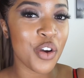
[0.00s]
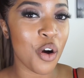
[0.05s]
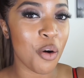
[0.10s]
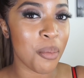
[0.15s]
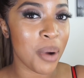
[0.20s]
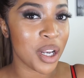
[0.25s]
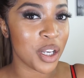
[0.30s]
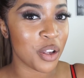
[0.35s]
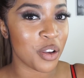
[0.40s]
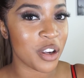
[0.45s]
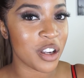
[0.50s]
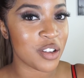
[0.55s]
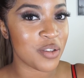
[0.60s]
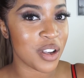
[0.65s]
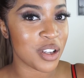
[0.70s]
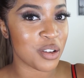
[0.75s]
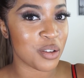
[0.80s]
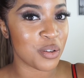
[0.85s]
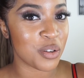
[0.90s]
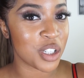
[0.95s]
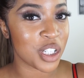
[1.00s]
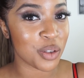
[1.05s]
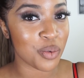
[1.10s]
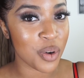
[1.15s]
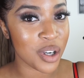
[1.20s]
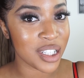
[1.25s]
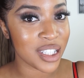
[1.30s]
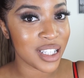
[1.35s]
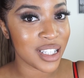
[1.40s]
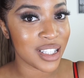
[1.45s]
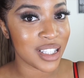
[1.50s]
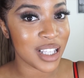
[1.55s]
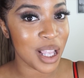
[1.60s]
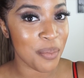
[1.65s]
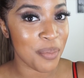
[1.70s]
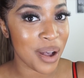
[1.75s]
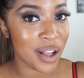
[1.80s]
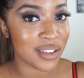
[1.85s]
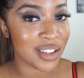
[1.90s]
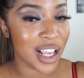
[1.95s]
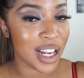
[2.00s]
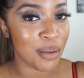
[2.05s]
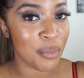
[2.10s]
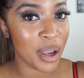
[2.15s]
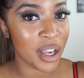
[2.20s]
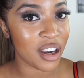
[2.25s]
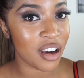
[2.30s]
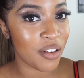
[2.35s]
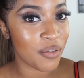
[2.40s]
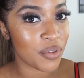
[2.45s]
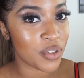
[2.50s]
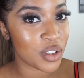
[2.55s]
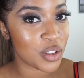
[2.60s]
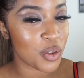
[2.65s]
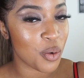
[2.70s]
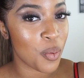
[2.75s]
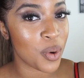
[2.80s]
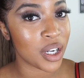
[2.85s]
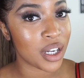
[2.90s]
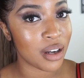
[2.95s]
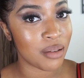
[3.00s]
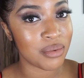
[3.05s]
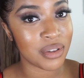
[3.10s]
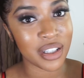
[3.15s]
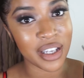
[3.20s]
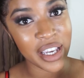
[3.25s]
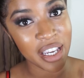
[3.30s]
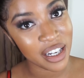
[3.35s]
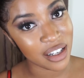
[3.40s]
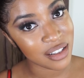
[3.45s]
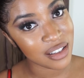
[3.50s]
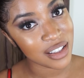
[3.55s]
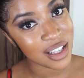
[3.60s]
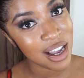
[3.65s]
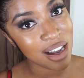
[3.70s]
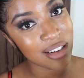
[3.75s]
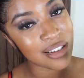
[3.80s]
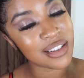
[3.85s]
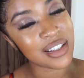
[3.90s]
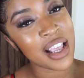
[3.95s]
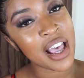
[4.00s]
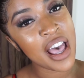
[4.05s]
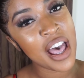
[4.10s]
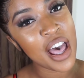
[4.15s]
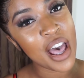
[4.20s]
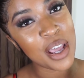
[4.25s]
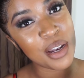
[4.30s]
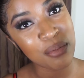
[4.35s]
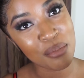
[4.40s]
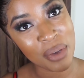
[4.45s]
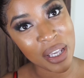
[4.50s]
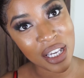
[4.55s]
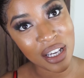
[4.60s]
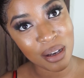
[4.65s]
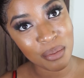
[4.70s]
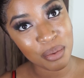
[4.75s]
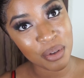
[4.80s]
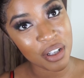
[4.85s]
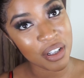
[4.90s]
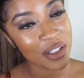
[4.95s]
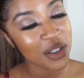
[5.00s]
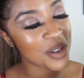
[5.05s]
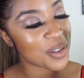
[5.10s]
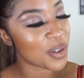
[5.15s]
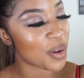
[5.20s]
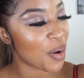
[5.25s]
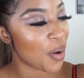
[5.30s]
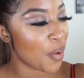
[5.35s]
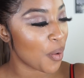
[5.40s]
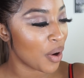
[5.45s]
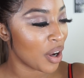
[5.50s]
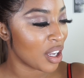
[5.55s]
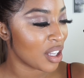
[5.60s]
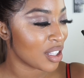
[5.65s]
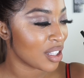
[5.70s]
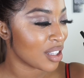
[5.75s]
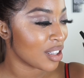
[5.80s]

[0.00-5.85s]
know my New Year's resolution was to step outside of my comfort zone when it comes to hairstyles and makeup looks, so